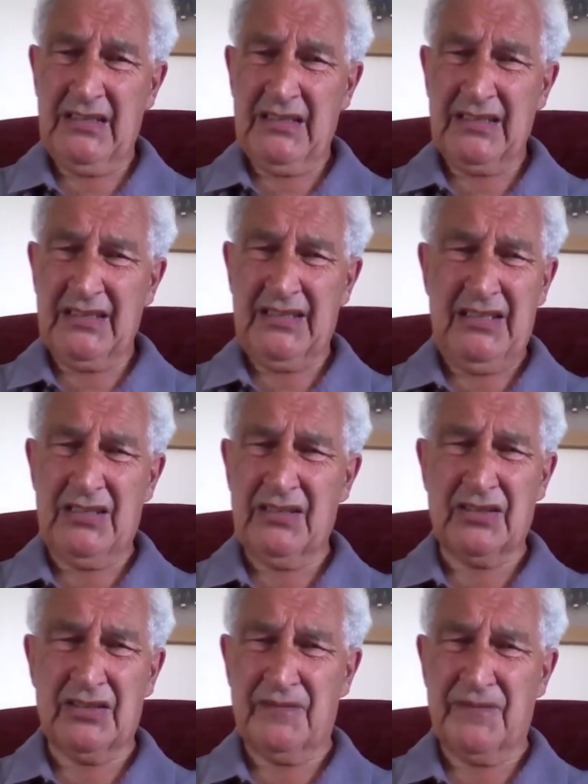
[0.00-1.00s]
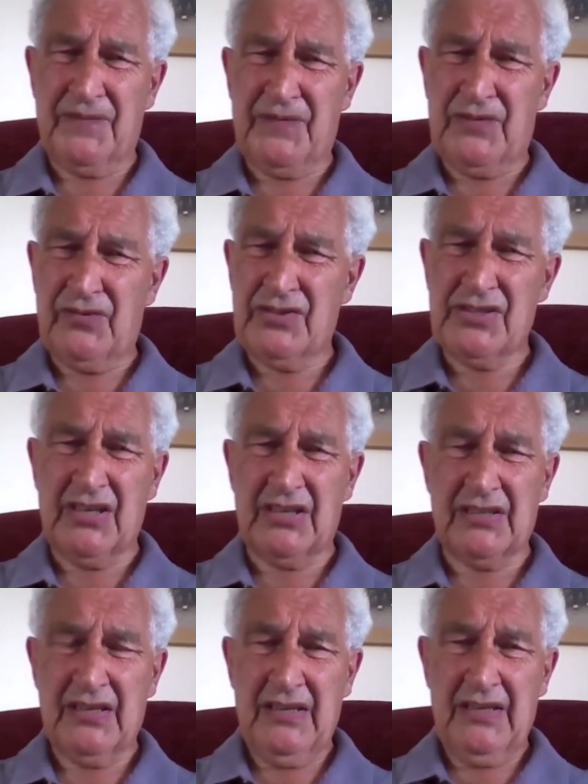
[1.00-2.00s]
kind of confusing,
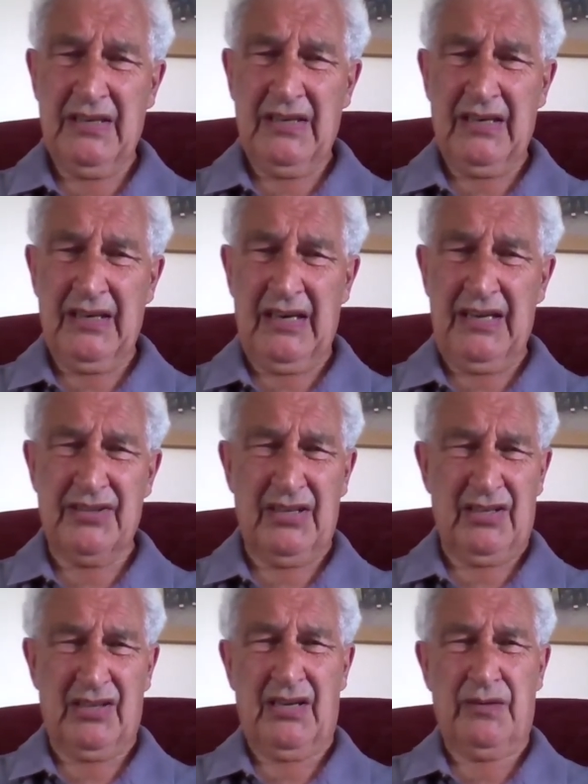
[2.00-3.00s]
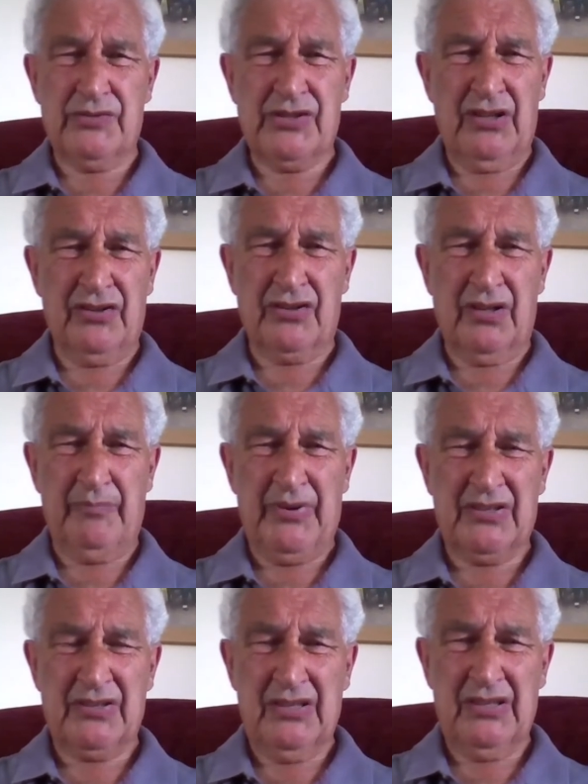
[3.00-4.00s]
and I think I was a little
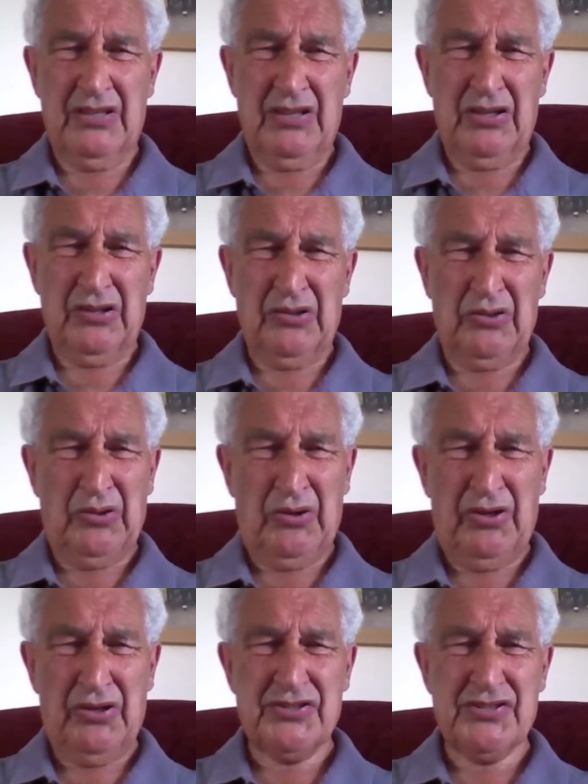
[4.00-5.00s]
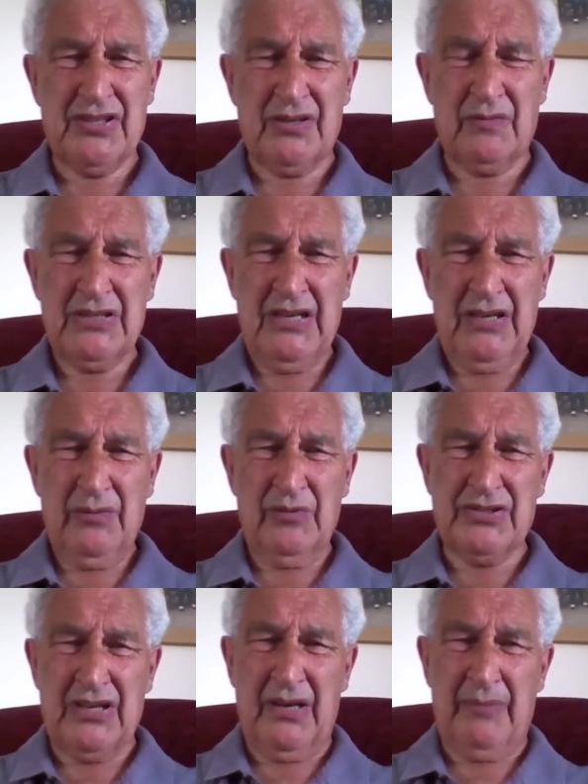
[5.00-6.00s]
bit lost. It
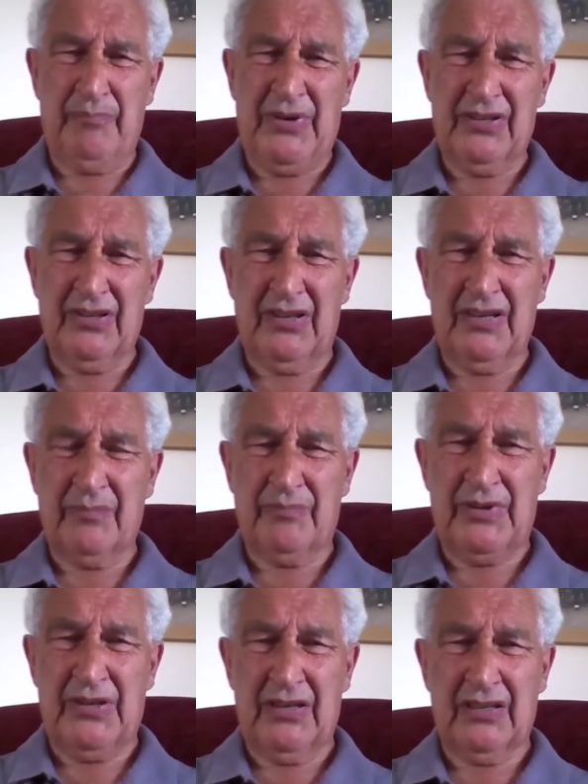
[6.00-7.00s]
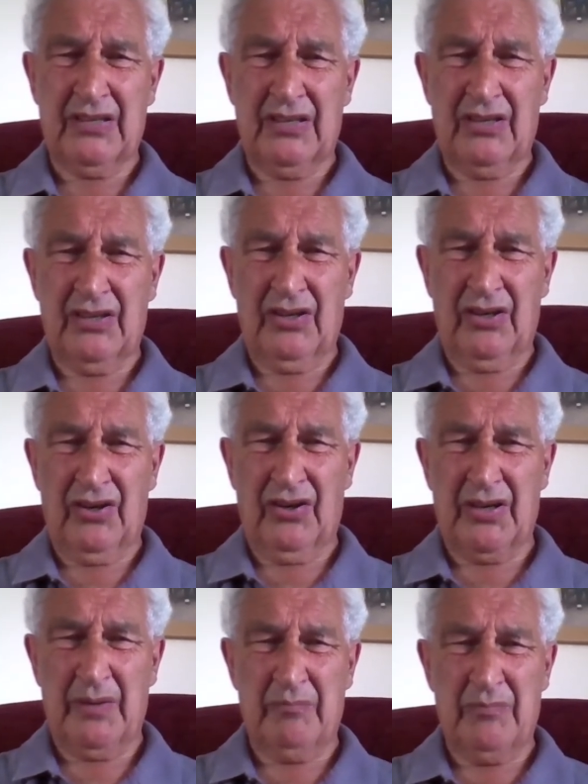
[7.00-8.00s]
was a bit like being
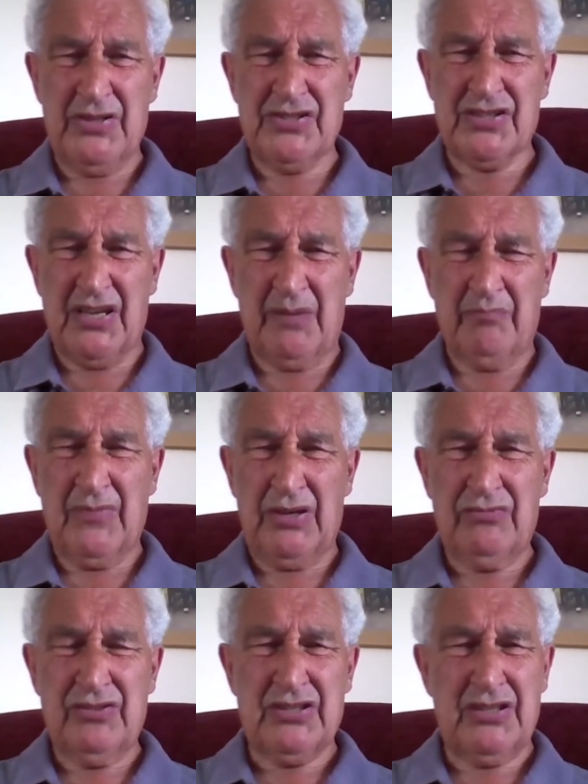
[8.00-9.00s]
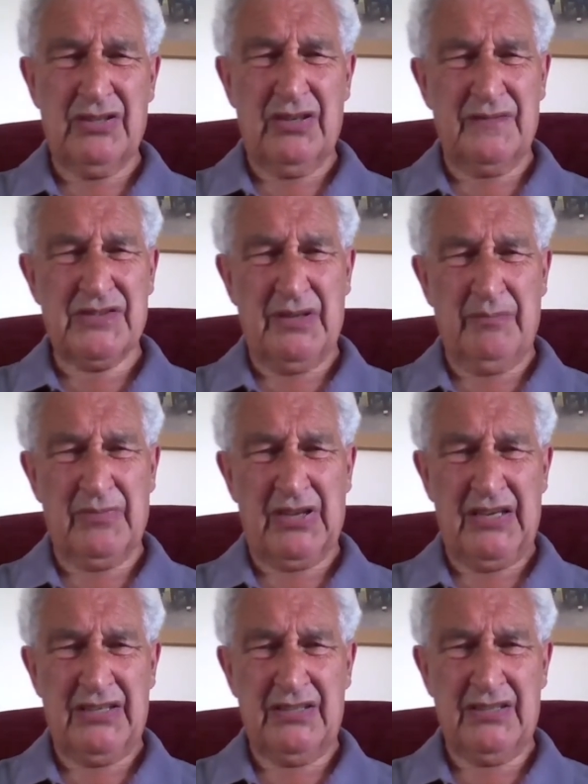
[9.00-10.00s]
on a misty mountain of some
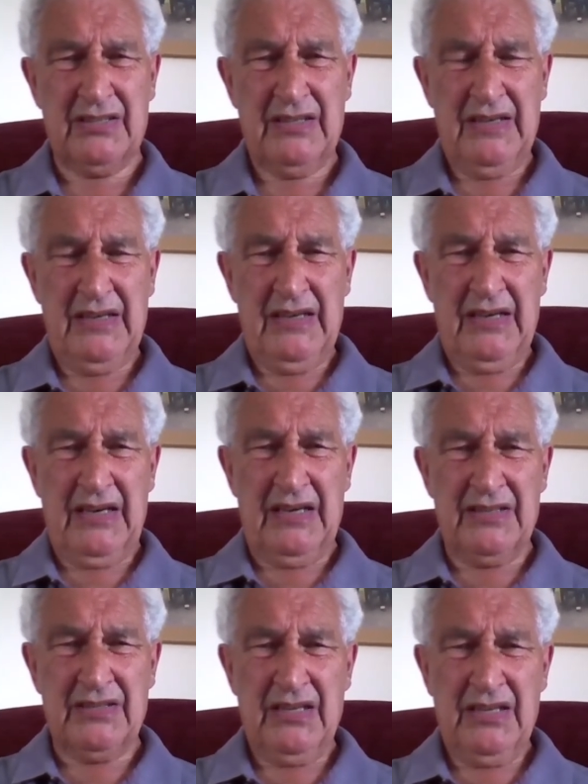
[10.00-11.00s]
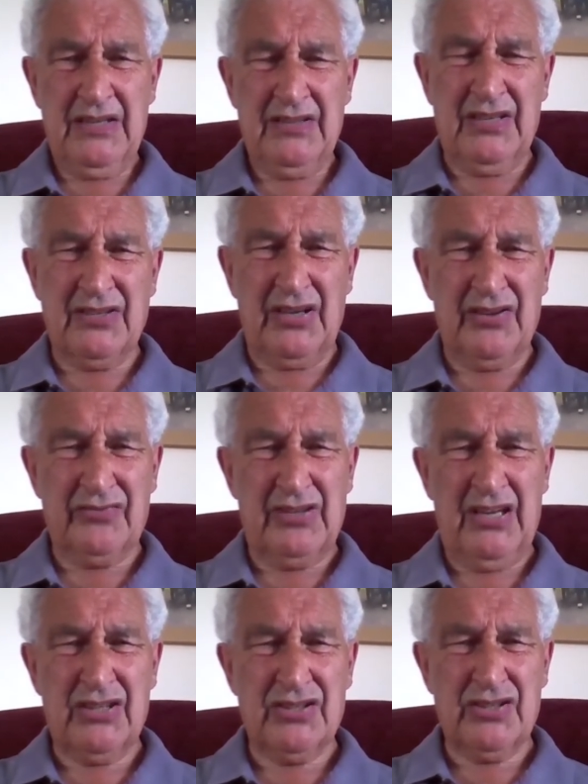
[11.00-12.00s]
kind, and the
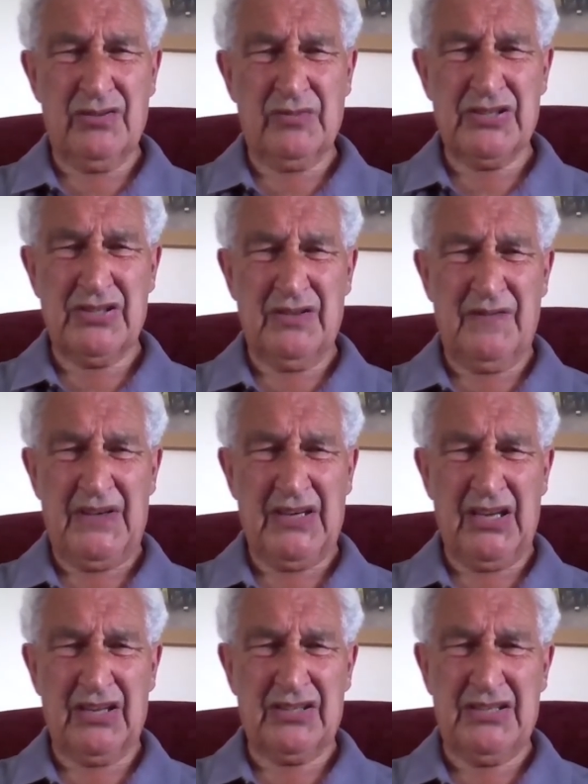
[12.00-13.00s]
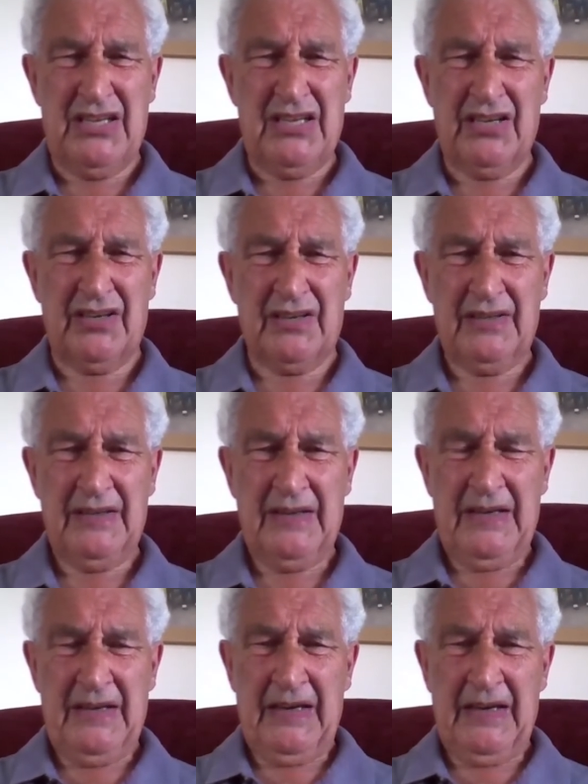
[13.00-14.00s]
direction wasn't very clear.
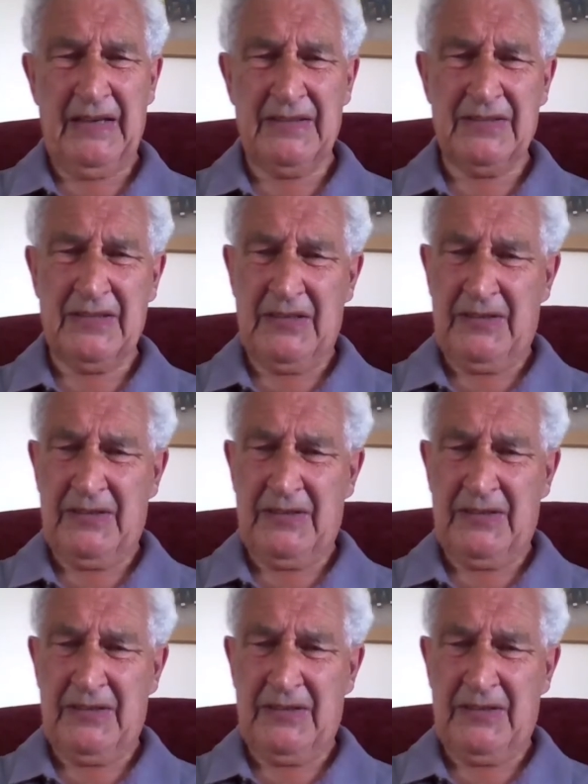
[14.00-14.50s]
And